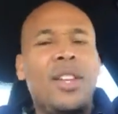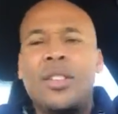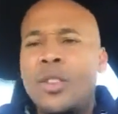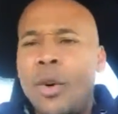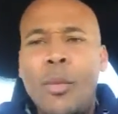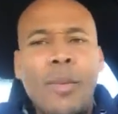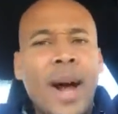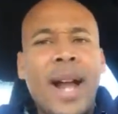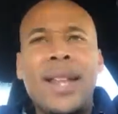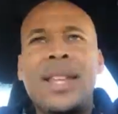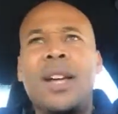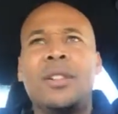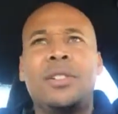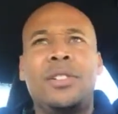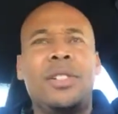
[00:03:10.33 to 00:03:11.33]

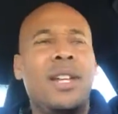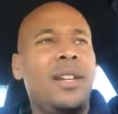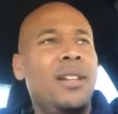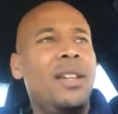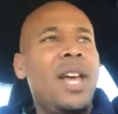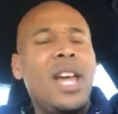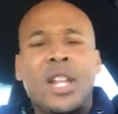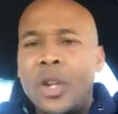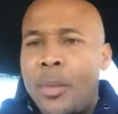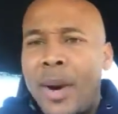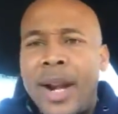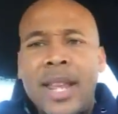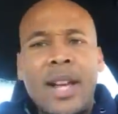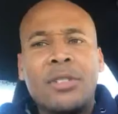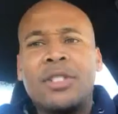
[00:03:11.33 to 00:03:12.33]
Nobody else did it.
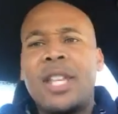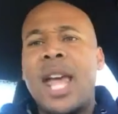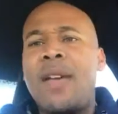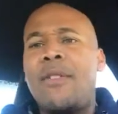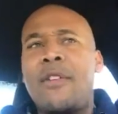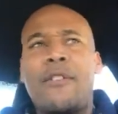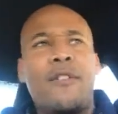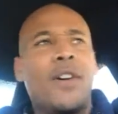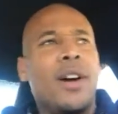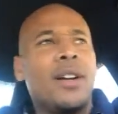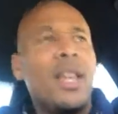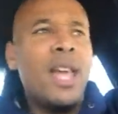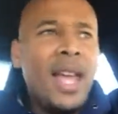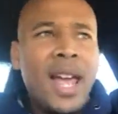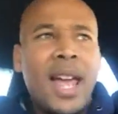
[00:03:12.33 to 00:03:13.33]
Nobody else gave a
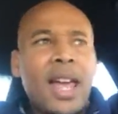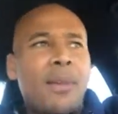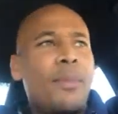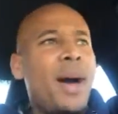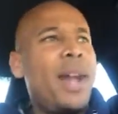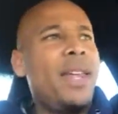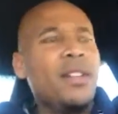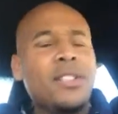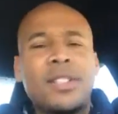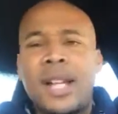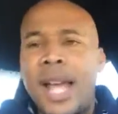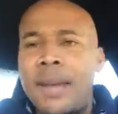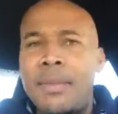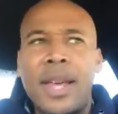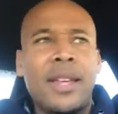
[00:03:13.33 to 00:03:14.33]
fuck. Everybody else
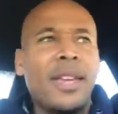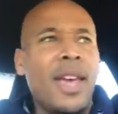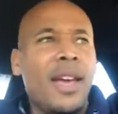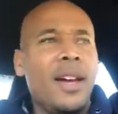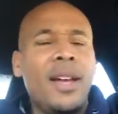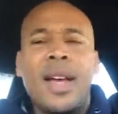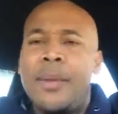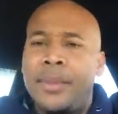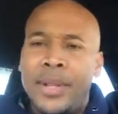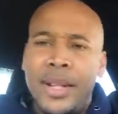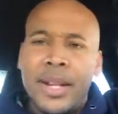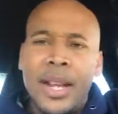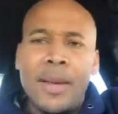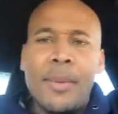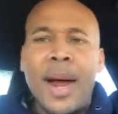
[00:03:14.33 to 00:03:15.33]
claimed they care, but did
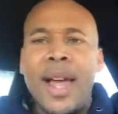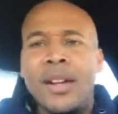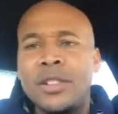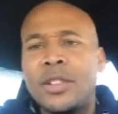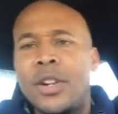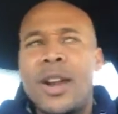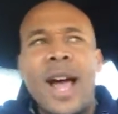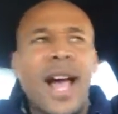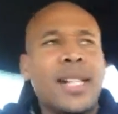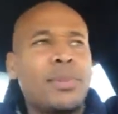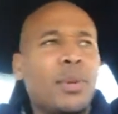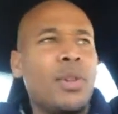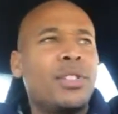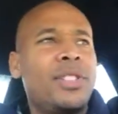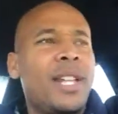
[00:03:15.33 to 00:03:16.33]
anybody else go to the
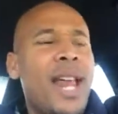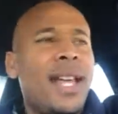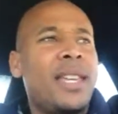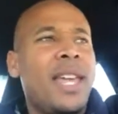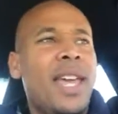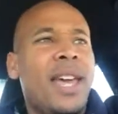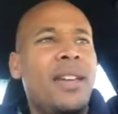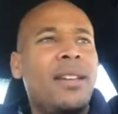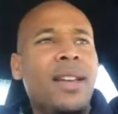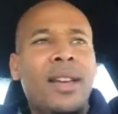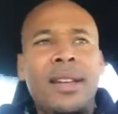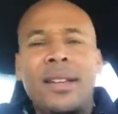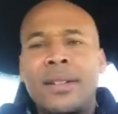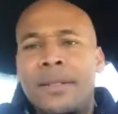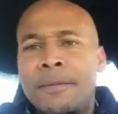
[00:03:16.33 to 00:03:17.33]
hospital see that kid?
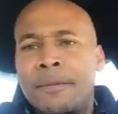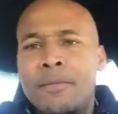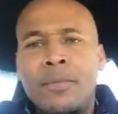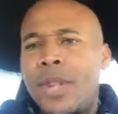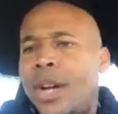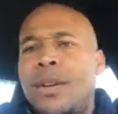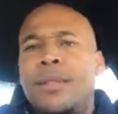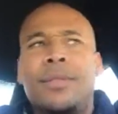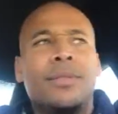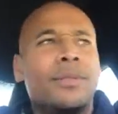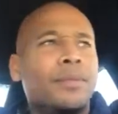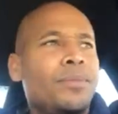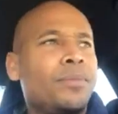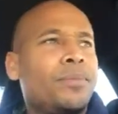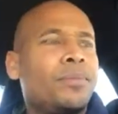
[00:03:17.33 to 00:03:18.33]
No.
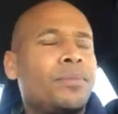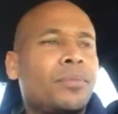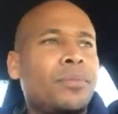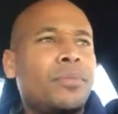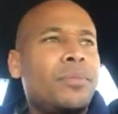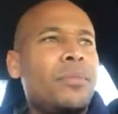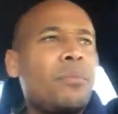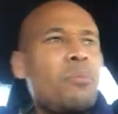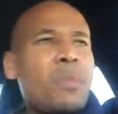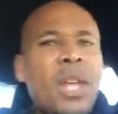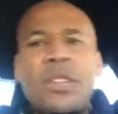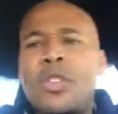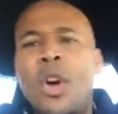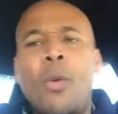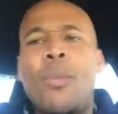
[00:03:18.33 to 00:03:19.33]

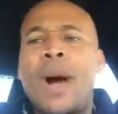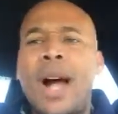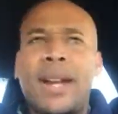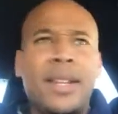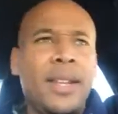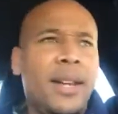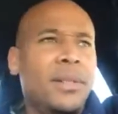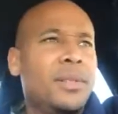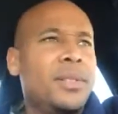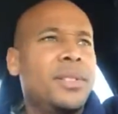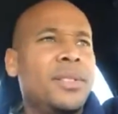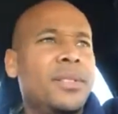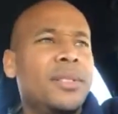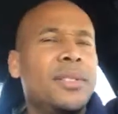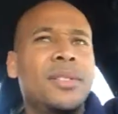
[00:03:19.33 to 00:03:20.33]
Nobody else.